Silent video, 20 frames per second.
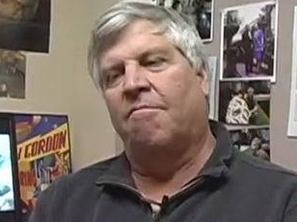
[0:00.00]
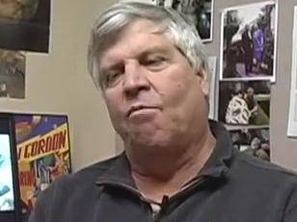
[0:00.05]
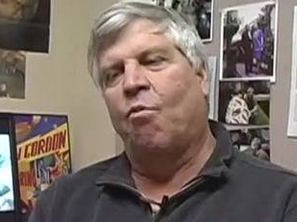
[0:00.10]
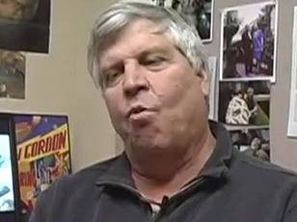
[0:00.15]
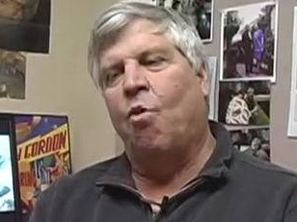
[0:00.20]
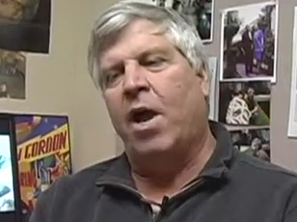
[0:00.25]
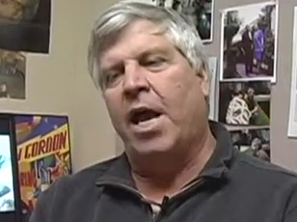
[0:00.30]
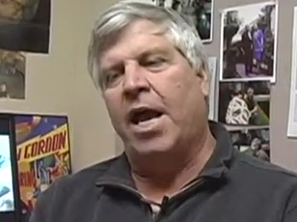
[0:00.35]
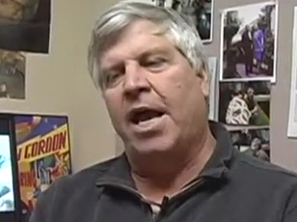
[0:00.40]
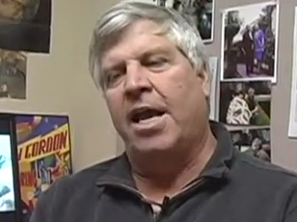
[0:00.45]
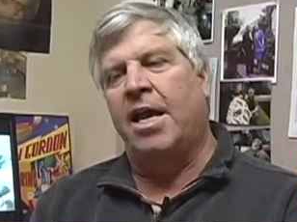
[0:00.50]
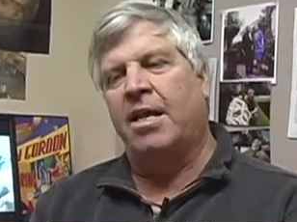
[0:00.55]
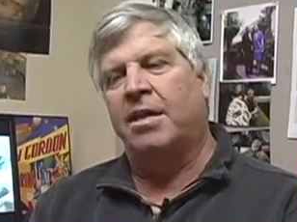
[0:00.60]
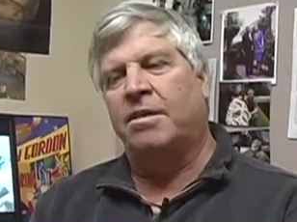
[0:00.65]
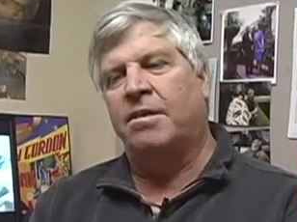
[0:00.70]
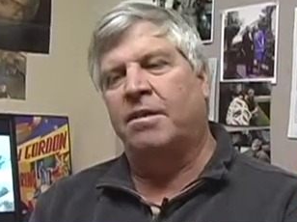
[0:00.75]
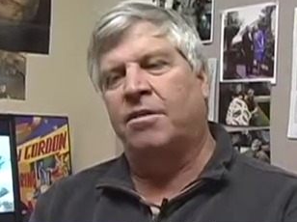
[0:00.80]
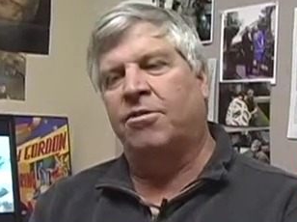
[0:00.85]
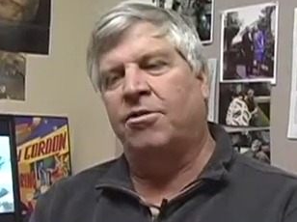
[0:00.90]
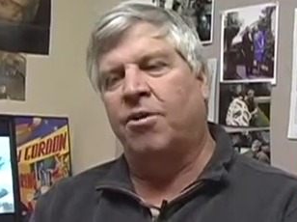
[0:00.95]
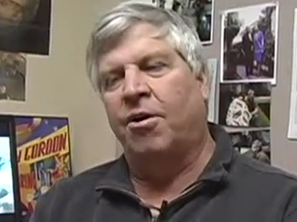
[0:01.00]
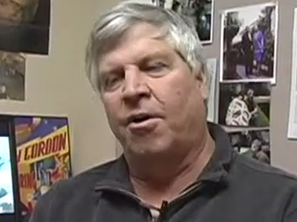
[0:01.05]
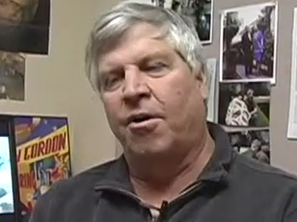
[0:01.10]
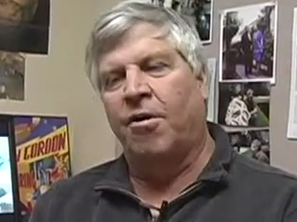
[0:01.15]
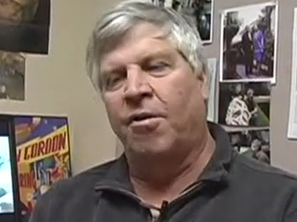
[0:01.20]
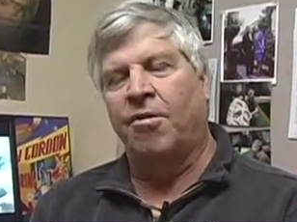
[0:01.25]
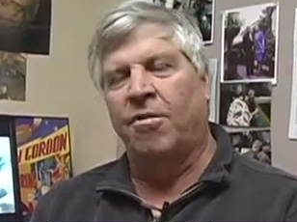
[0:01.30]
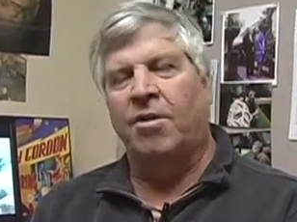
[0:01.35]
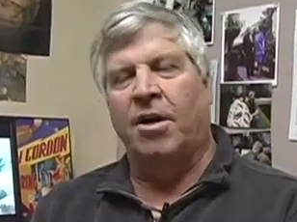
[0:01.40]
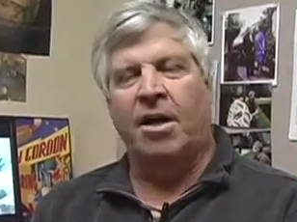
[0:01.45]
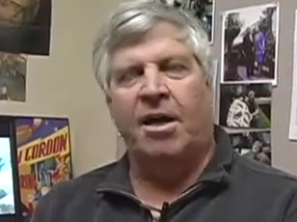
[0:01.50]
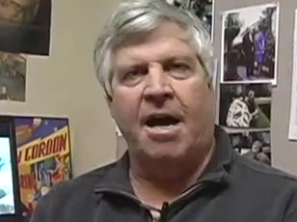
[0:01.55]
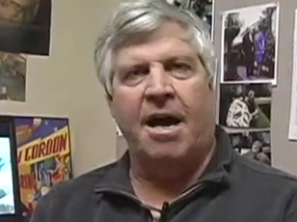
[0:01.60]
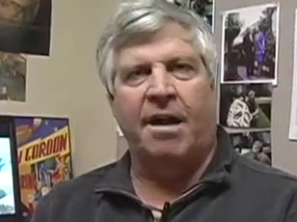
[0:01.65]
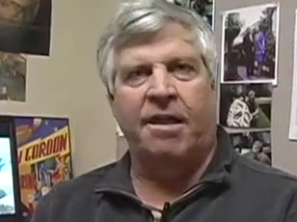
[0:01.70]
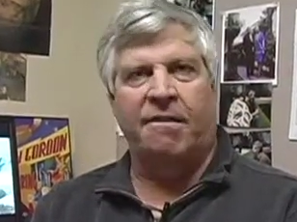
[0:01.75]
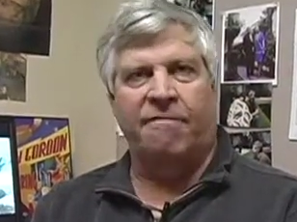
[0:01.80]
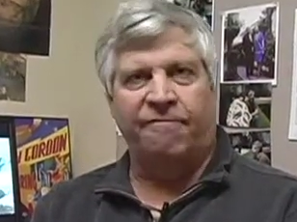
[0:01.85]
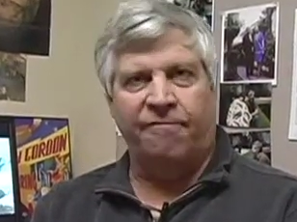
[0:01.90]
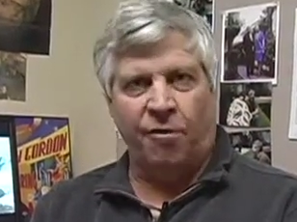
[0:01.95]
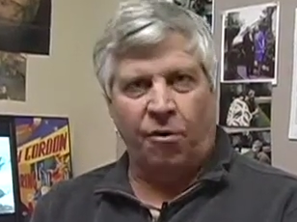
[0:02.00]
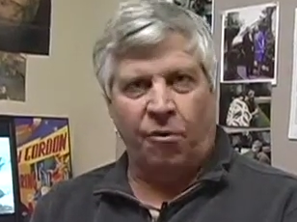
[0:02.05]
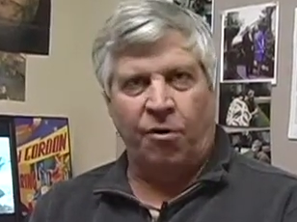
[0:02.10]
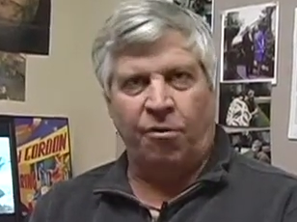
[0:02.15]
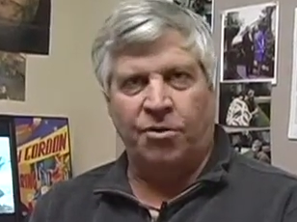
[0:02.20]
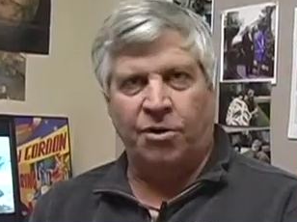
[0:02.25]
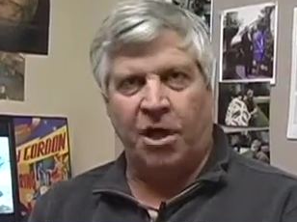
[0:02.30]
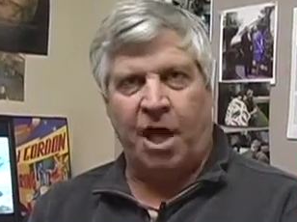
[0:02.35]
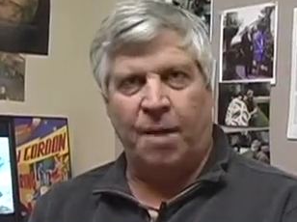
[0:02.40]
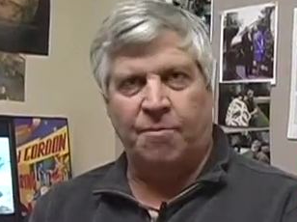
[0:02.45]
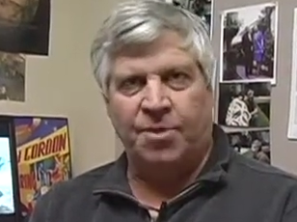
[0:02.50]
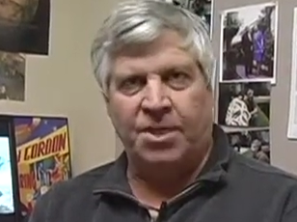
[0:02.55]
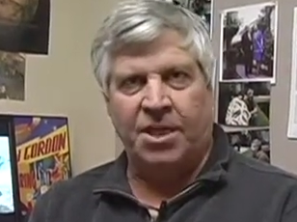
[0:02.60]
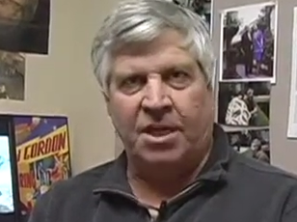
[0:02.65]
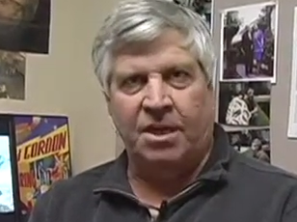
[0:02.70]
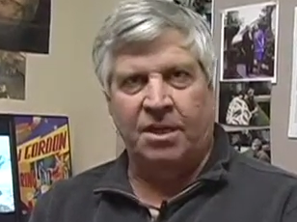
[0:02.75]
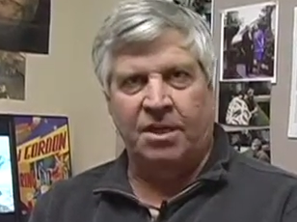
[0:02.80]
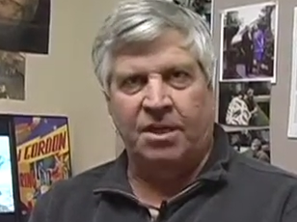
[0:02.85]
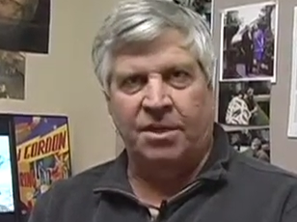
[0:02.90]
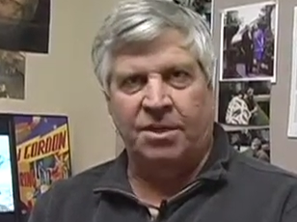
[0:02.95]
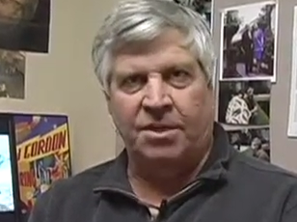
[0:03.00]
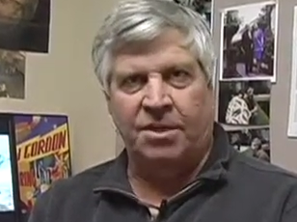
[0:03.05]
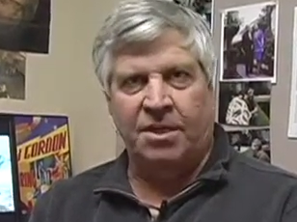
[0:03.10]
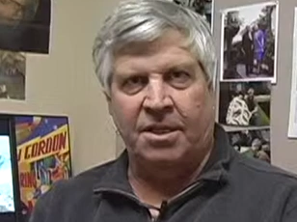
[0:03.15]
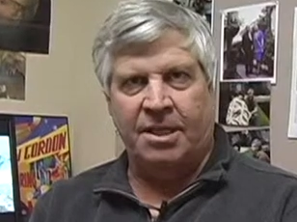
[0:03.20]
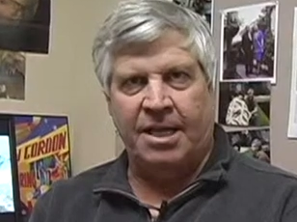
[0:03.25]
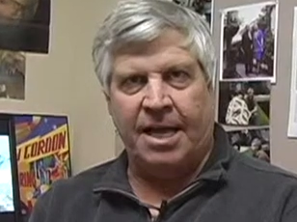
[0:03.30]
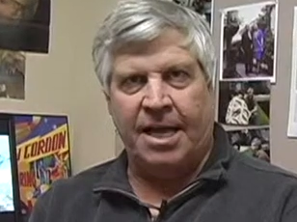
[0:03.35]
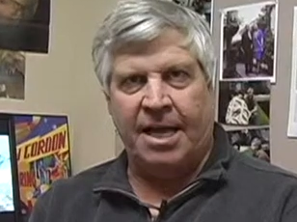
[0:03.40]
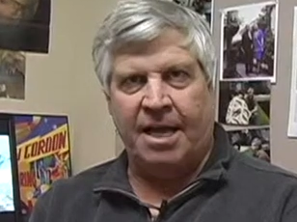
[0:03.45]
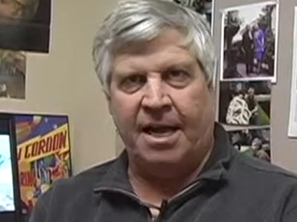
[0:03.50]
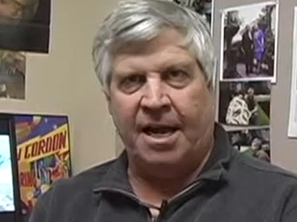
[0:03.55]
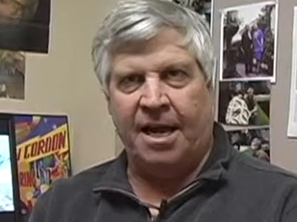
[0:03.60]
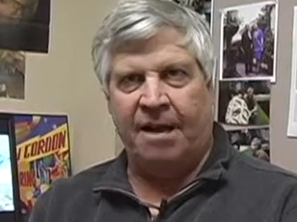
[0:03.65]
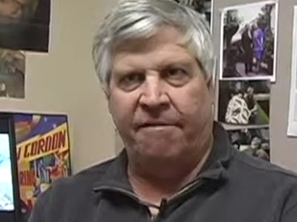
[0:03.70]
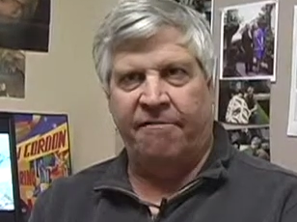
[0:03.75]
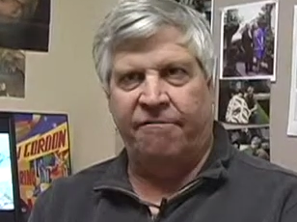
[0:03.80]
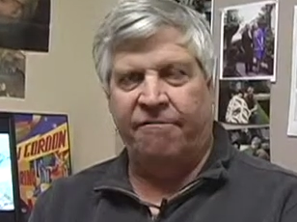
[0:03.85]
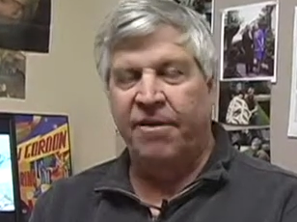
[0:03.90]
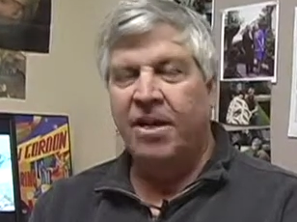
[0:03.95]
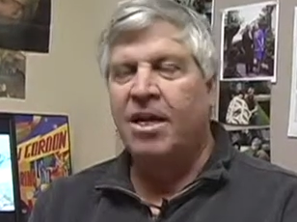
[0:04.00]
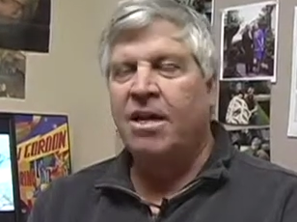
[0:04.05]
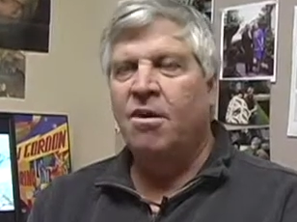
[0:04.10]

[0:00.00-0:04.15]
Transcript: way to turn a lot of the Photoshop skills that I've